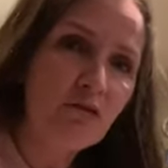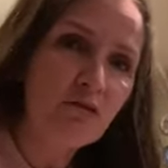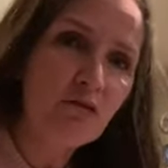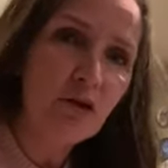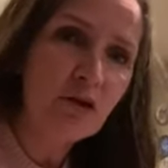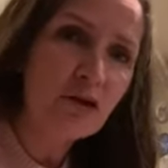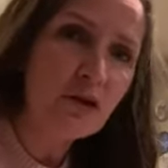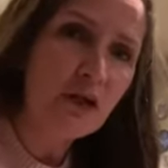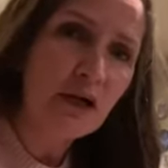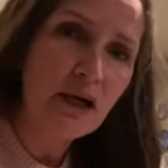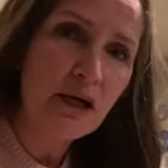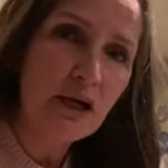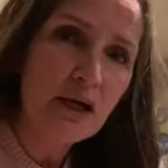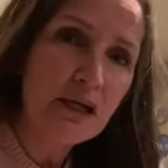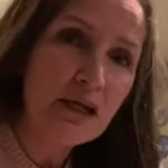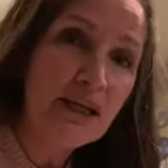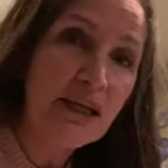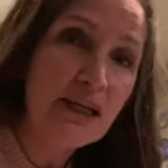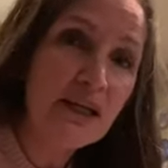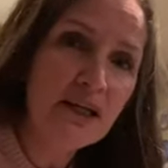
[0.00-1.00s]
I've got
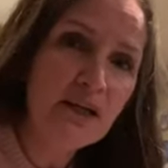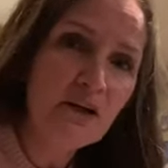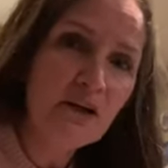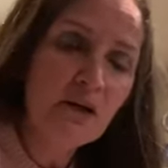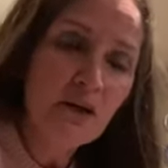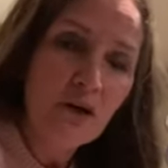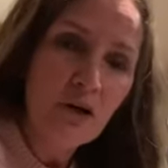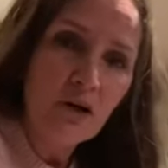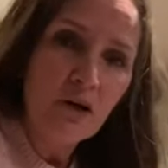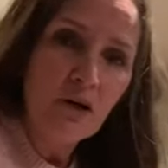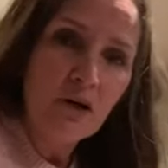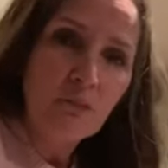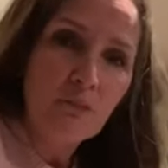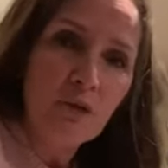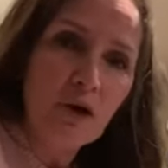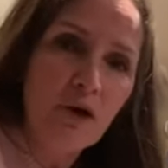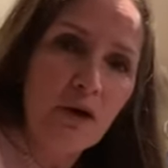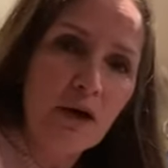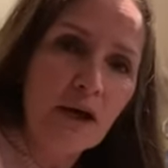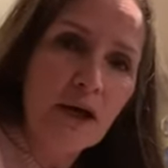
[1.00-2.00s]
a link on
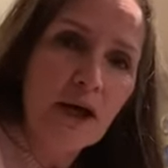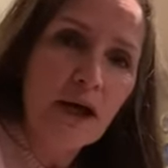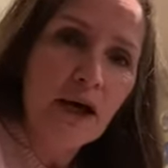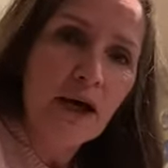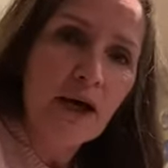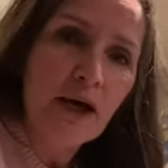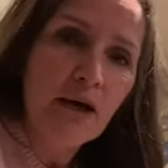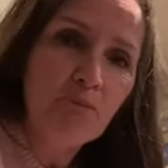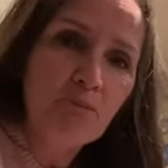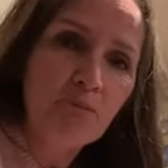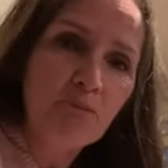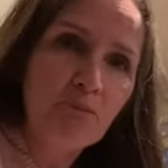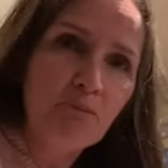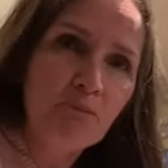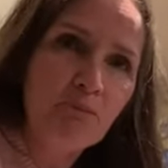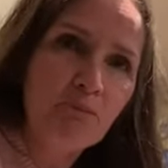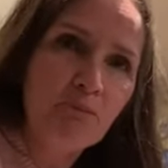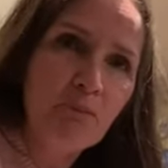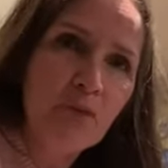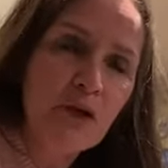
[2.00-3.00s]

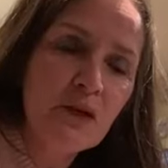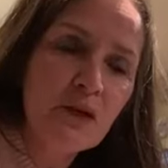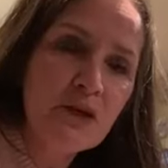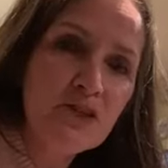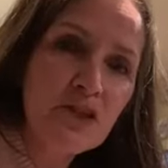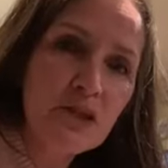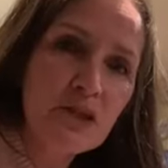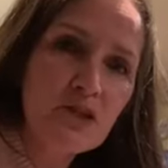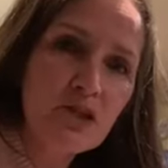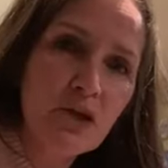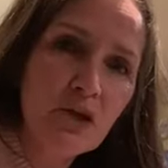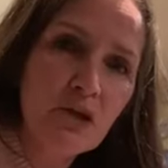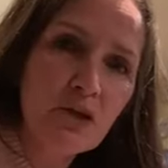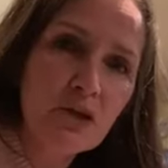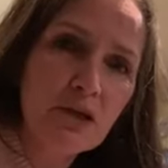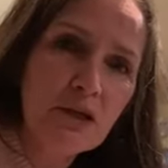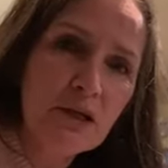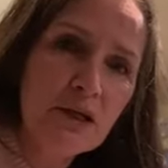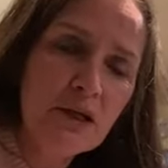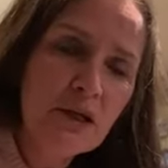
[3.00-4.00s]
my
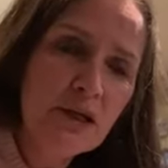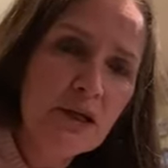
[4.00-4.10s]
TikTok,